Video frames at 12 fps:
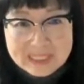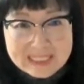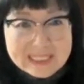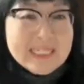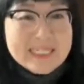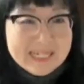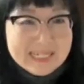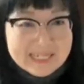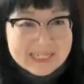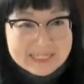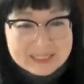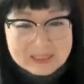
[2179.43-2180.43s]

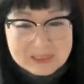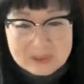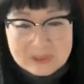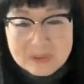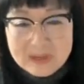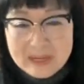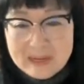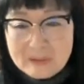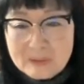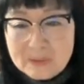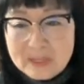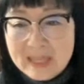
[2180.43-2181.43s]
detail to
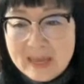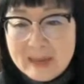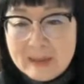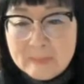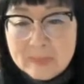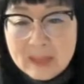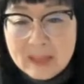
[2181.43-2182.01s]
relay.